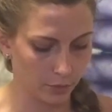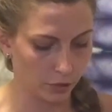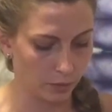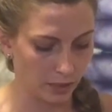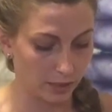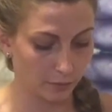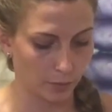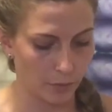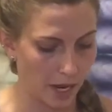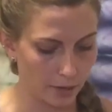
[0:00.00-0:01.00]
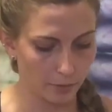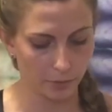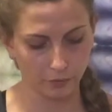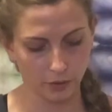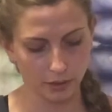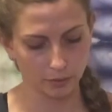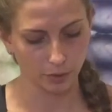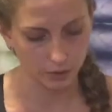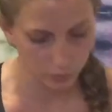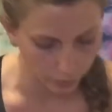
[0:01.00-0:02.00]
doing a different pattern, but for this one, it's